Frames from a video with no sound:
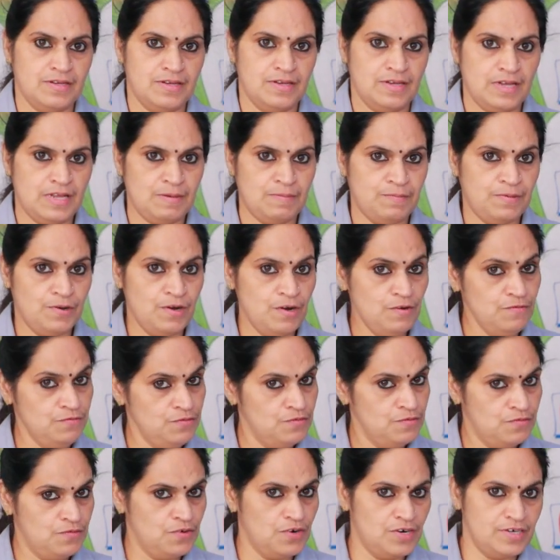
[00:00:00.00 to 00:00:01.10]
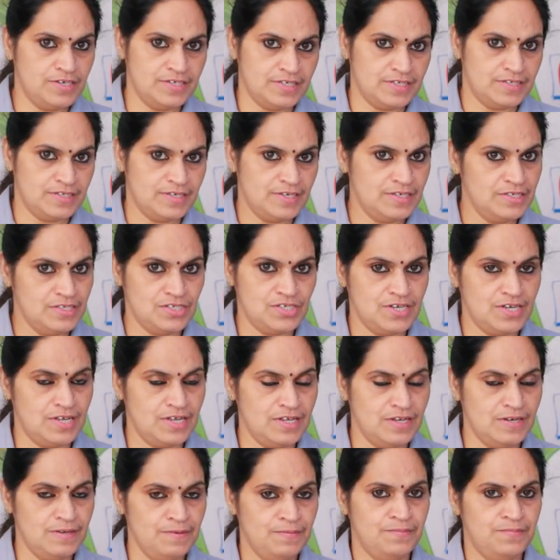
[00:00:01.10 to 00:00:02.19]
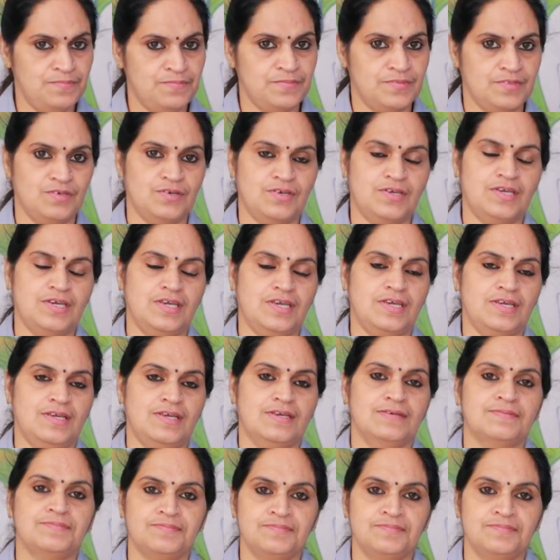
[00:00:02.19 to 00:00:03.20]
Help of folder. Understand? Okay.